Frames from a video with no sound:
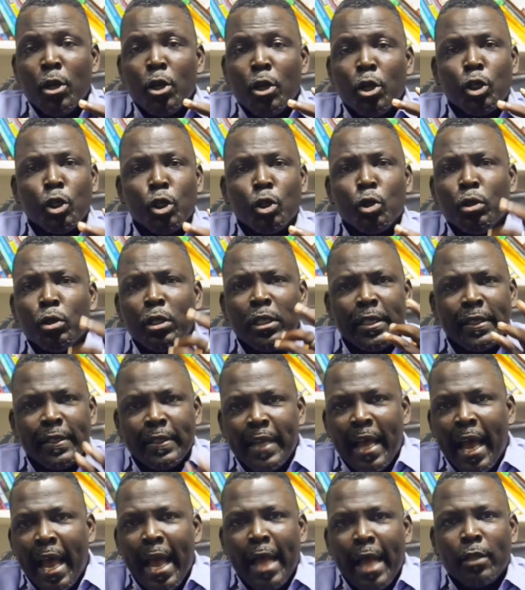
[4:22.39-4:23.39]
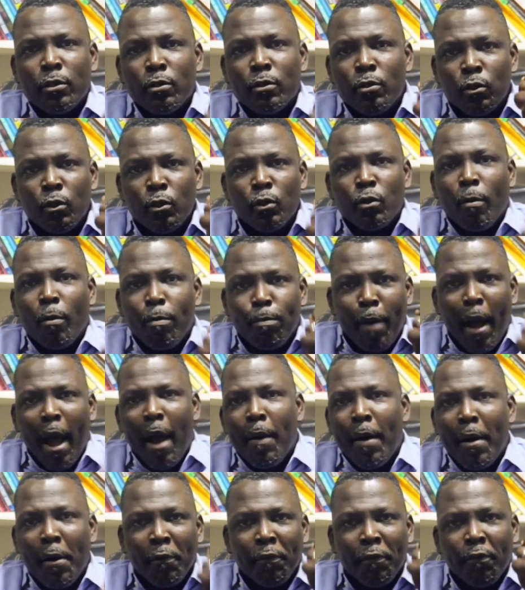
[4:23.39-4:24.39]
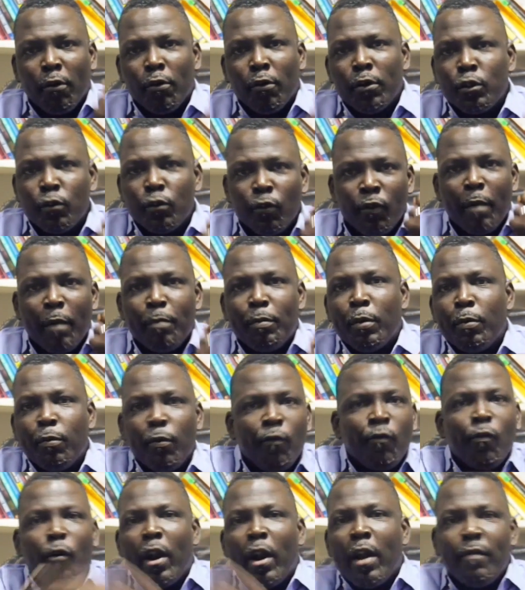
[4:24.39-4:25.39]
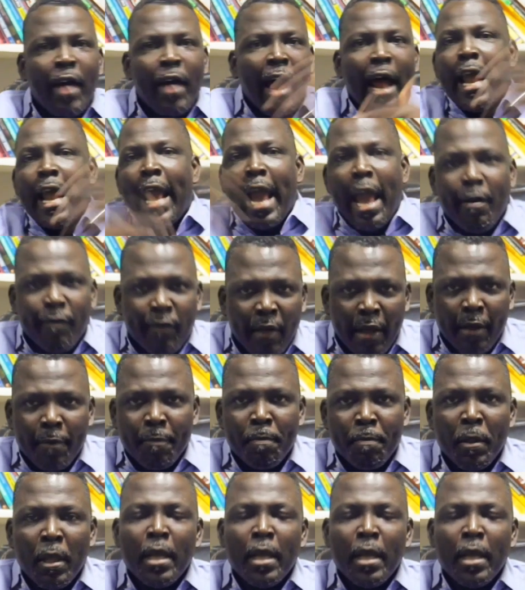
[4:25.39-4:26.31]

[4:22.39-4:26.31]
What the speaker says: You shouldn't desire to use your power, authority over people forever and ever.